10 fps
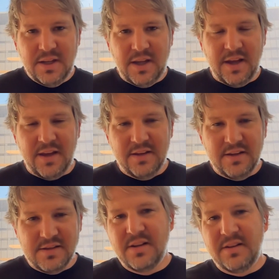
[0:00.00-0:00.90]
And
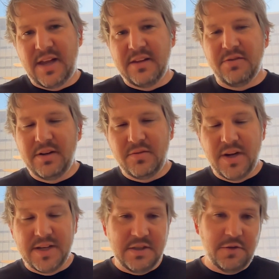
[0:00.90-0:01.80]
that directory
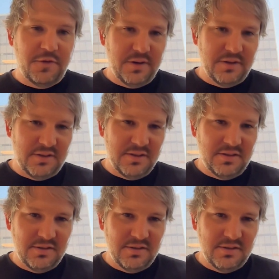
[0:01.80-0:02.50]
has different